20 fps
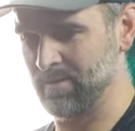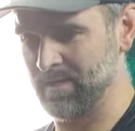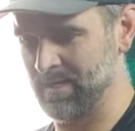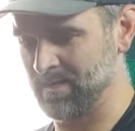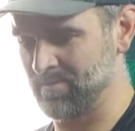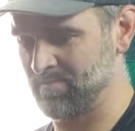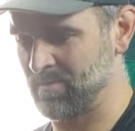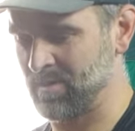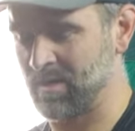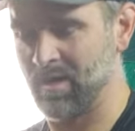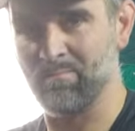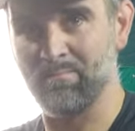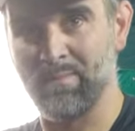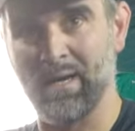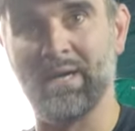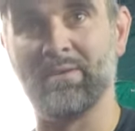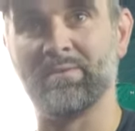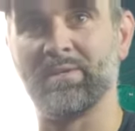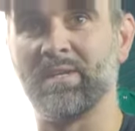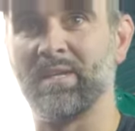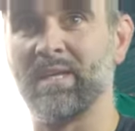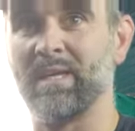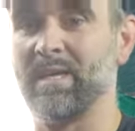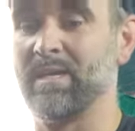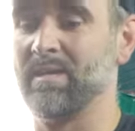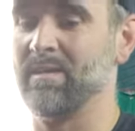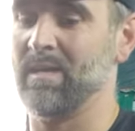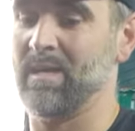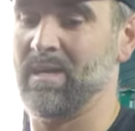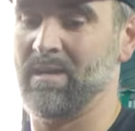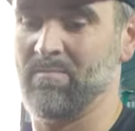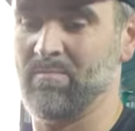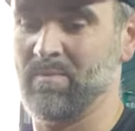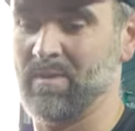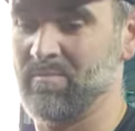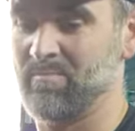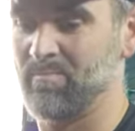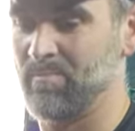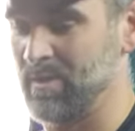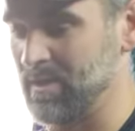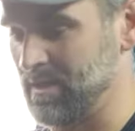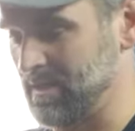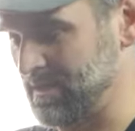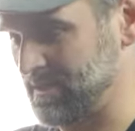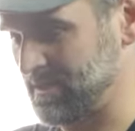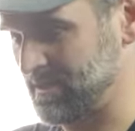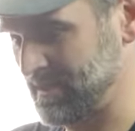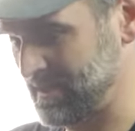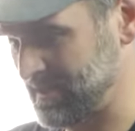we've compounded here, and we've polished